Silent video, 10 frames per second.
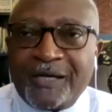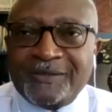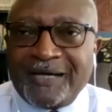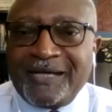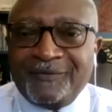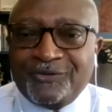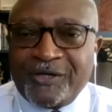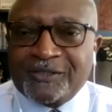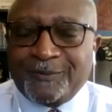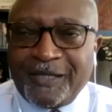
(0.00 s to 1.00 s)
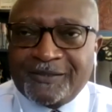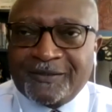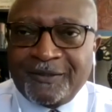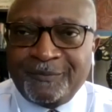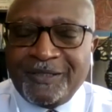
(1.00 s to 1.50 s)
Not having
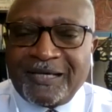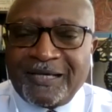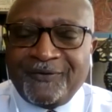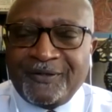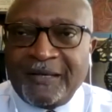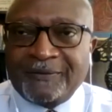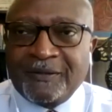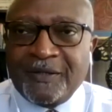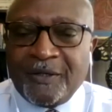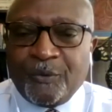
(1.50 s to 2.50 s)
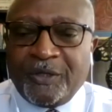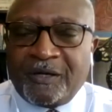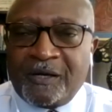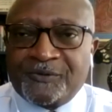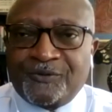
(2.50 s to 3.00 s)
transportation could be life and death when
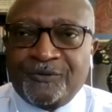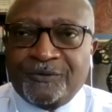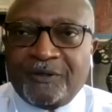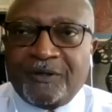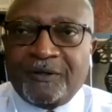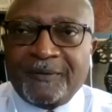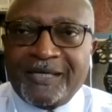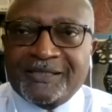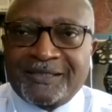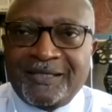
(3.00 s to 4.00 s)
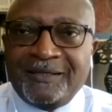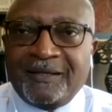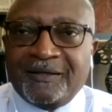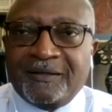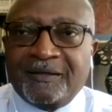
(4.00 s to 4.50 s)
it comes to
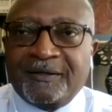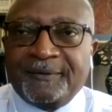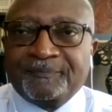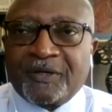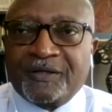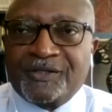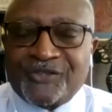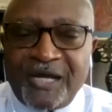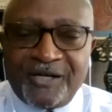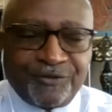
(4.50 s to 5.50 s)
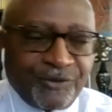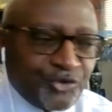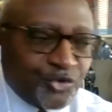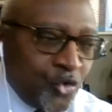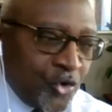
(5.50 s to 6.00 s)
exiting a disaster or
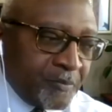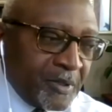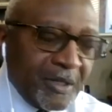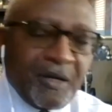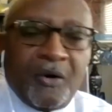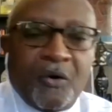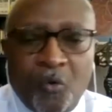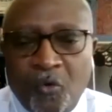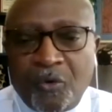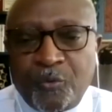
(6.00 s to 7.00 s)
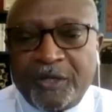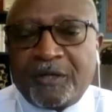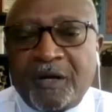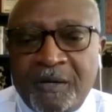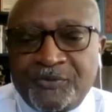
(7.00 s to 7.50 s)
a storm, or when
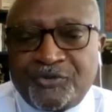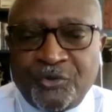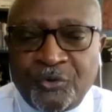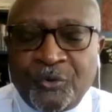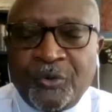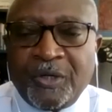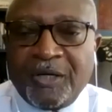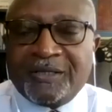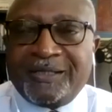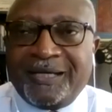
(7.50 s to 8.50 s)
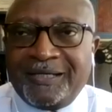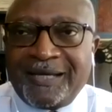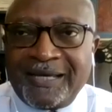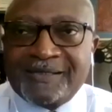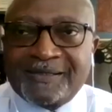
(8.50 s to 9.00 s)
it comes to getting
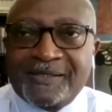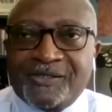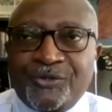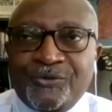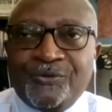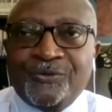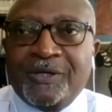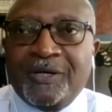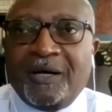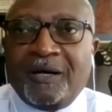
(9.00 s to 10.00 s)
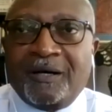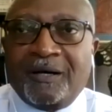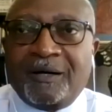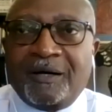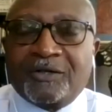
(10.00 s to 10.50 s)
access to
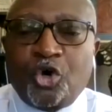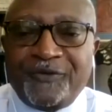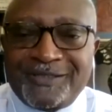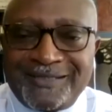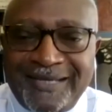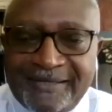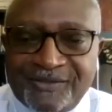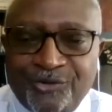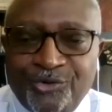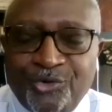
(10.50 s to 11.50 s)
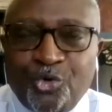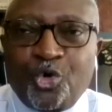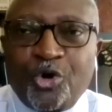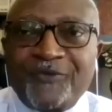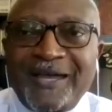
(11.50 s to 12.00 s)
a COVID test
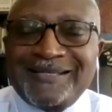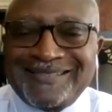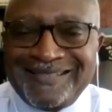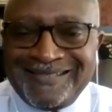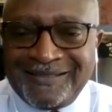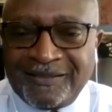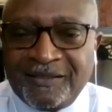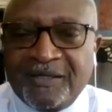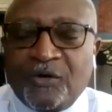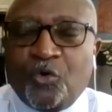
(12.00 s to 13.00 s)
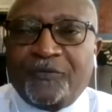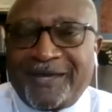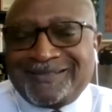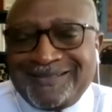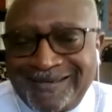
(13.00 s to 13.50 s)
or a vaccine or
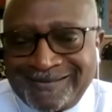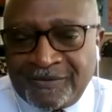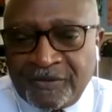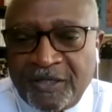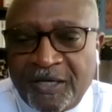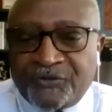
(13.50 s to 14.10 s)
vaccination.